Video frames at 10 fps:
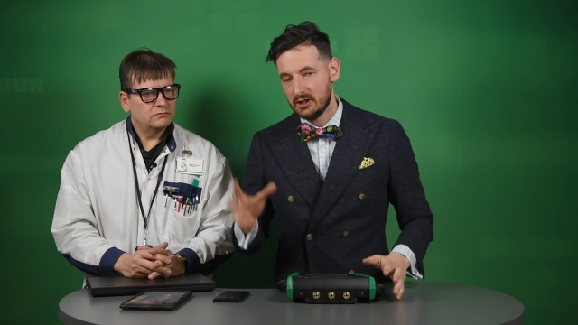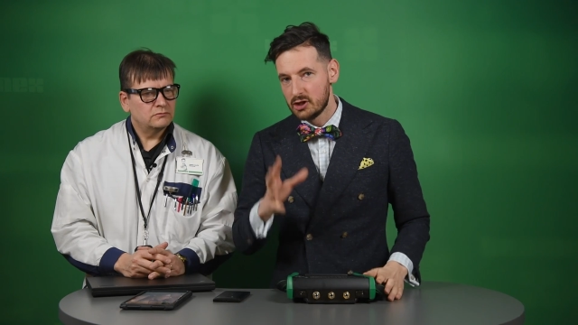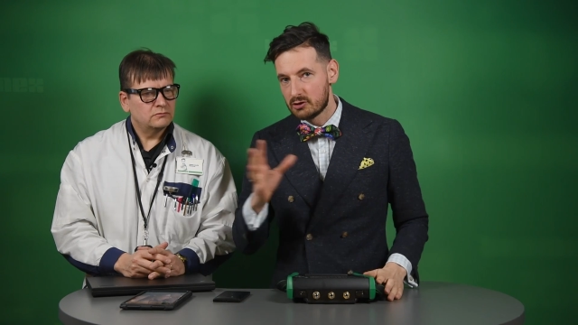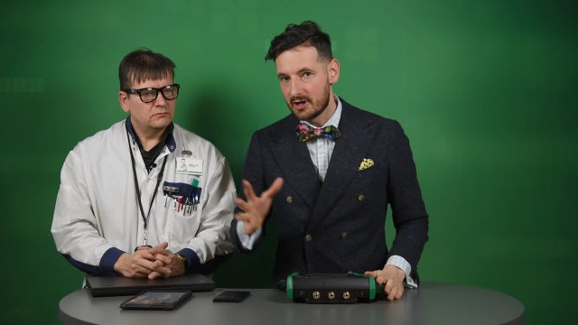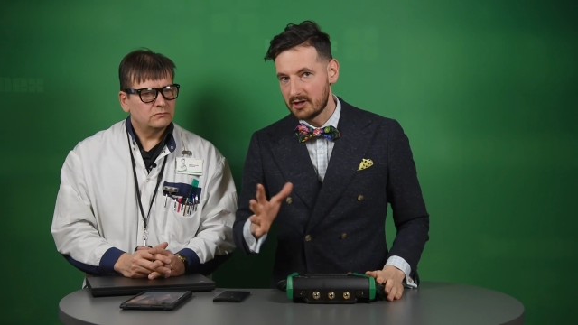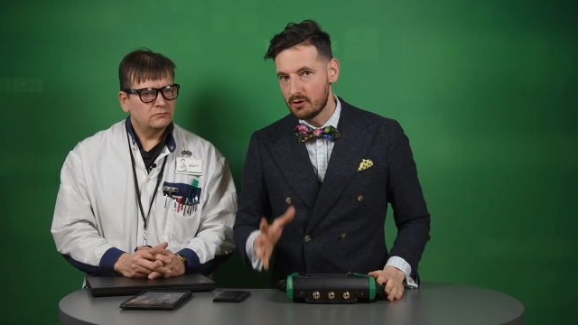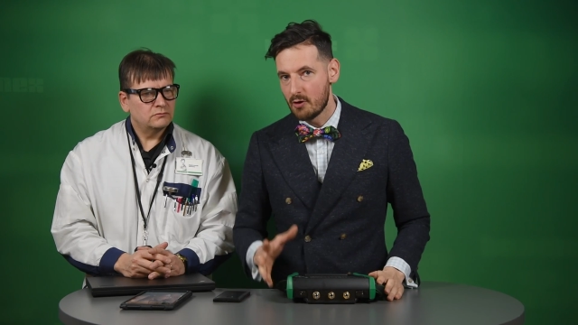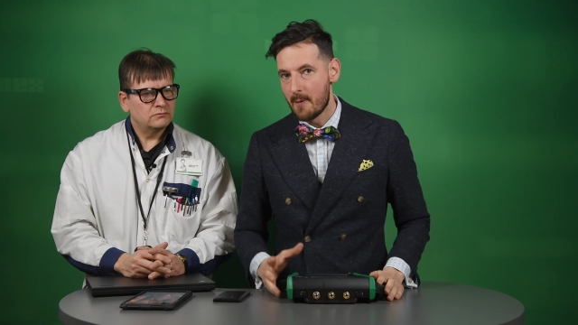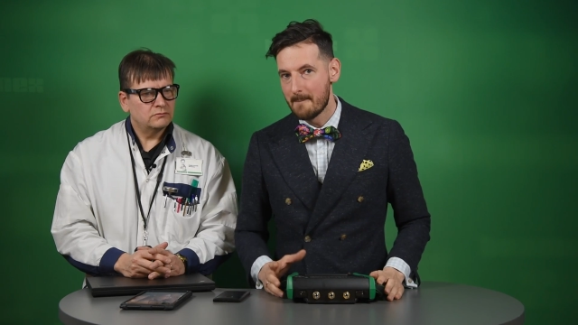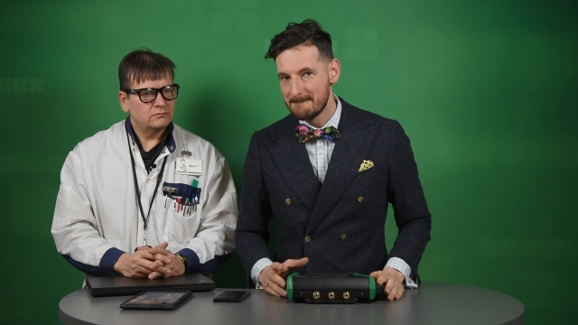Speaker 1: You create
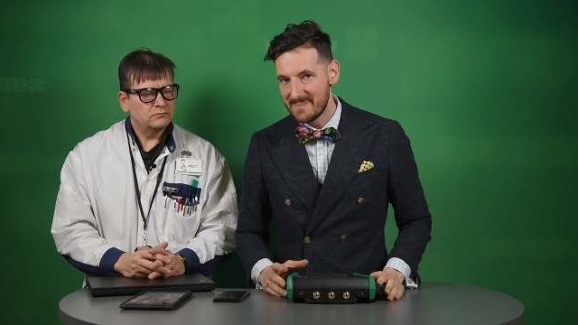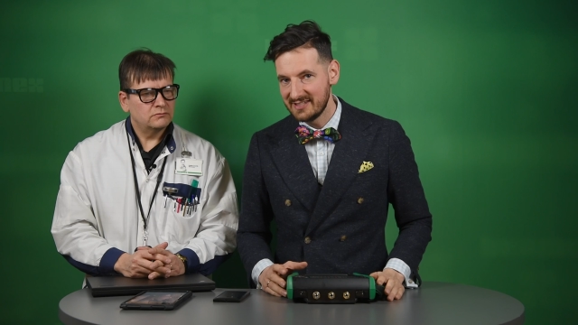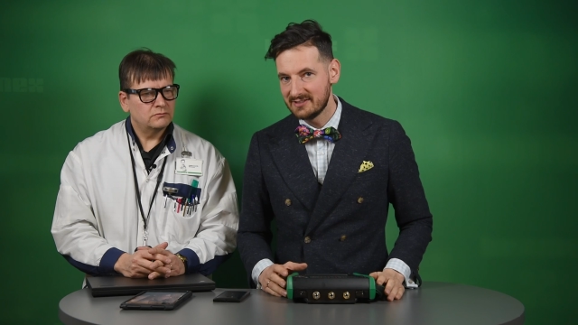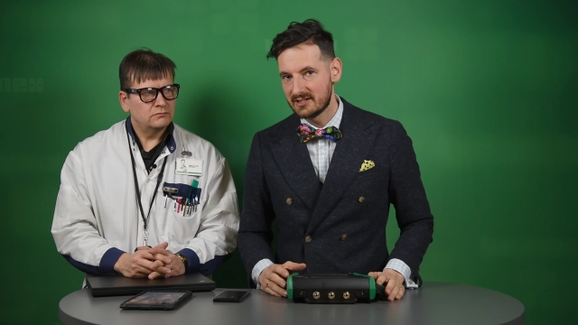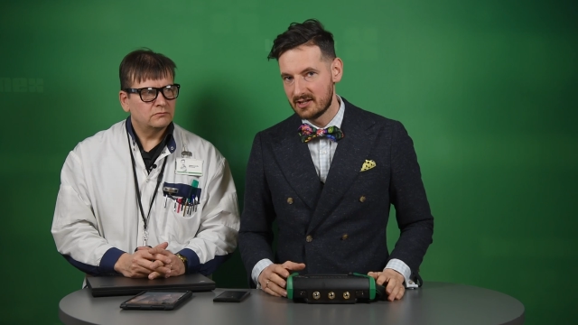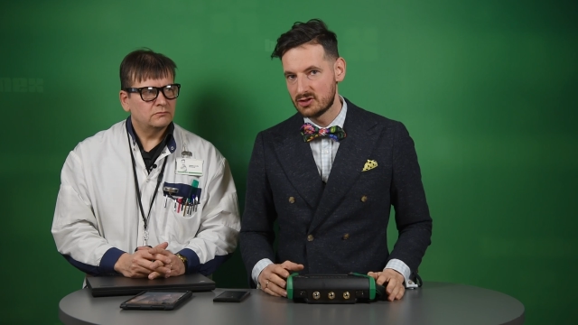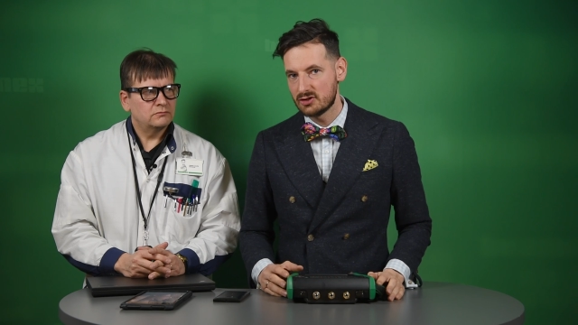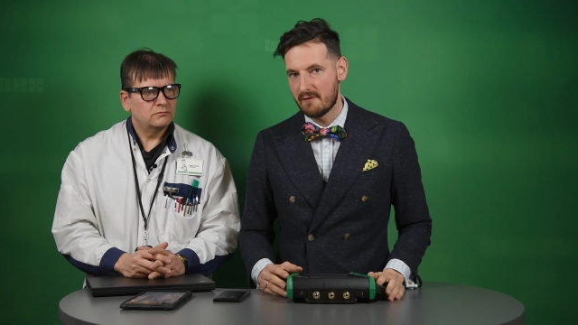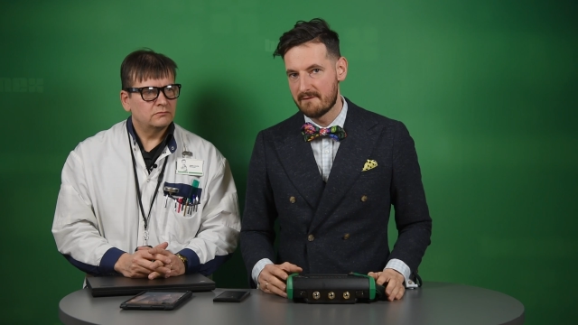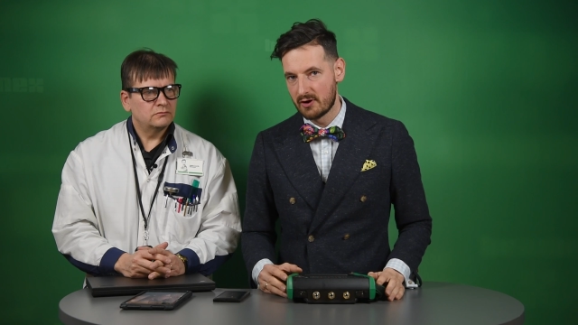your
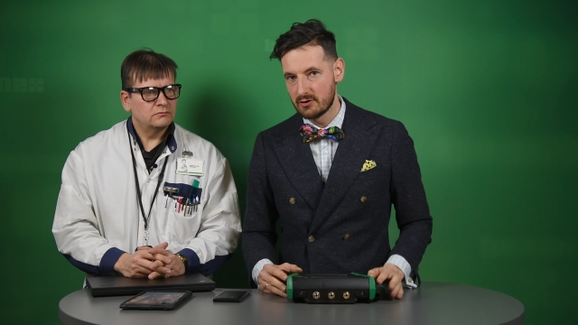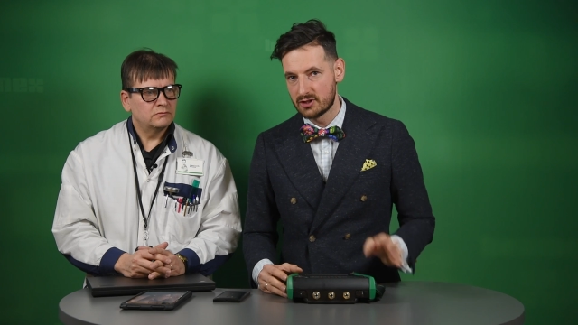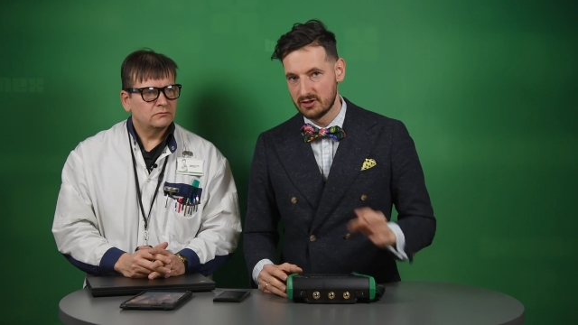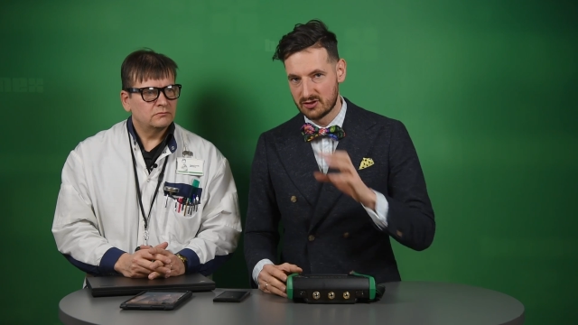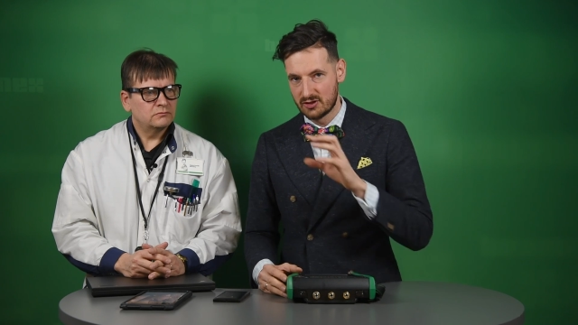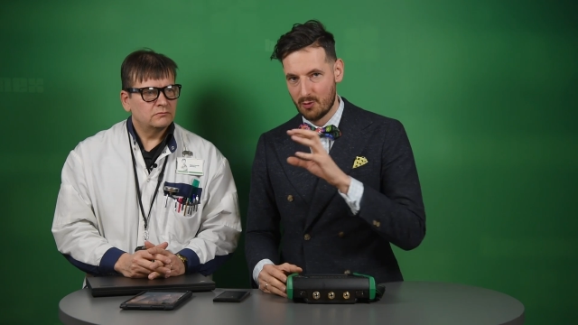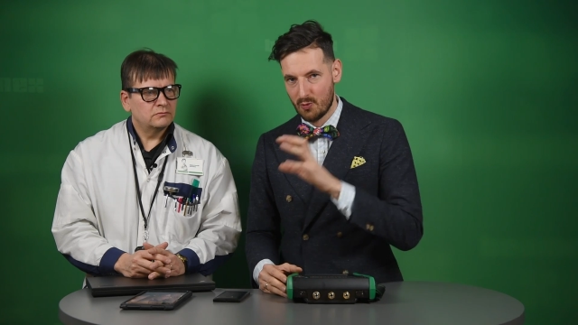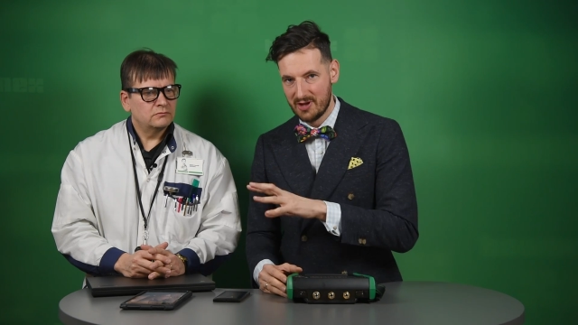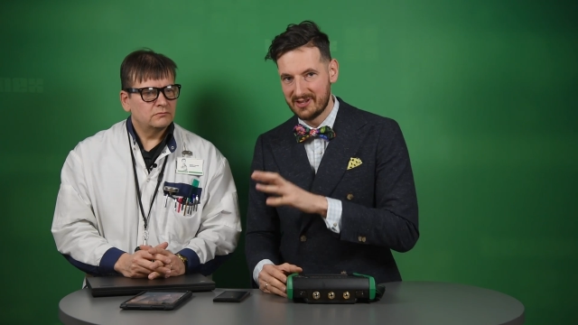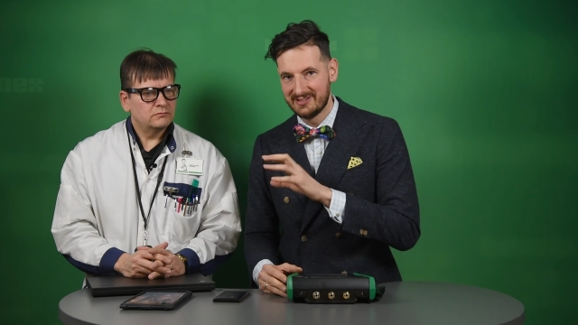maintenance functions
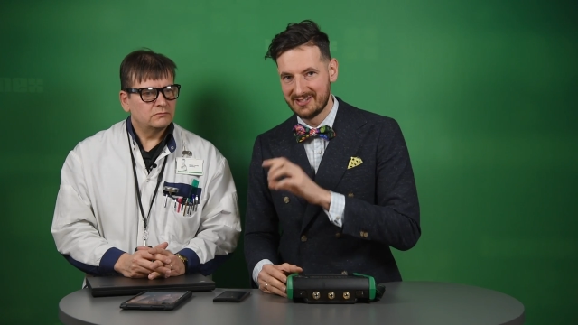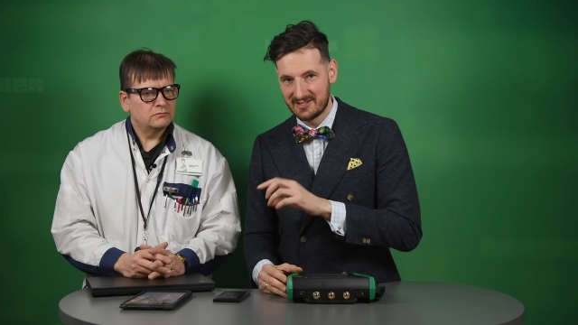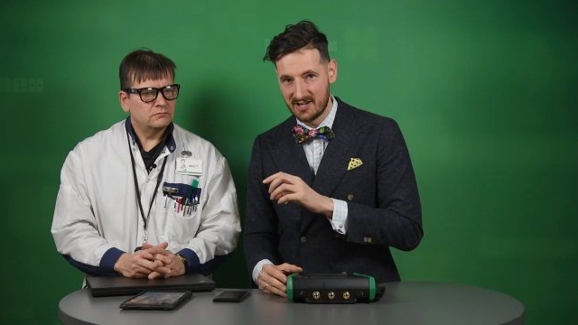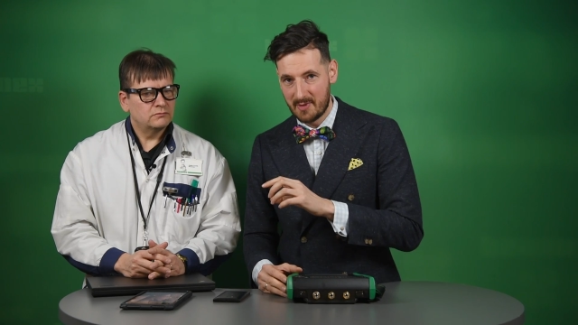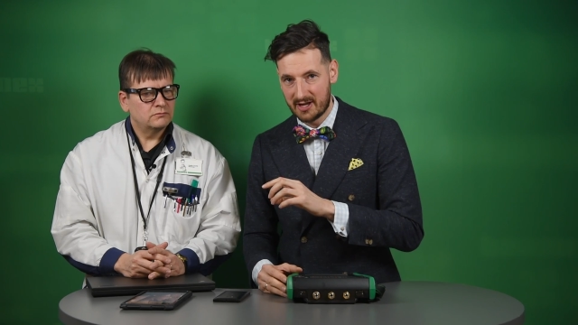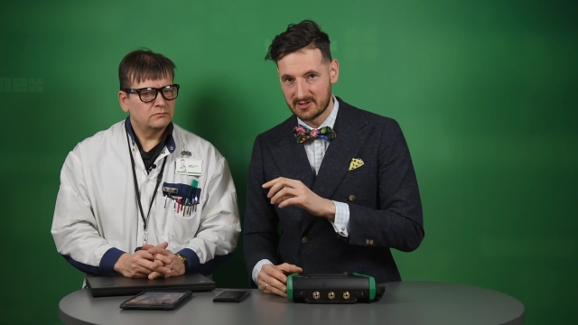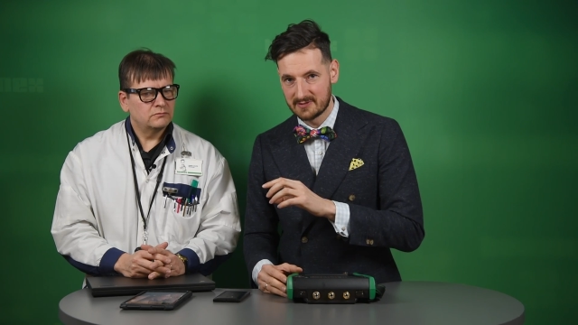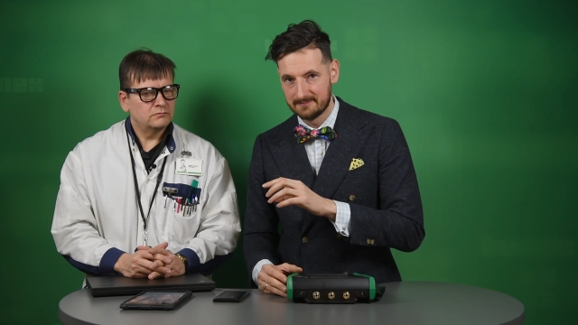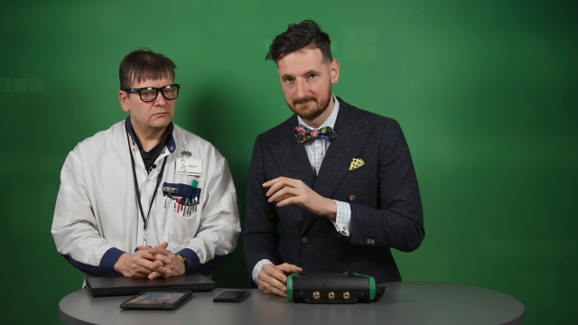within the CMX.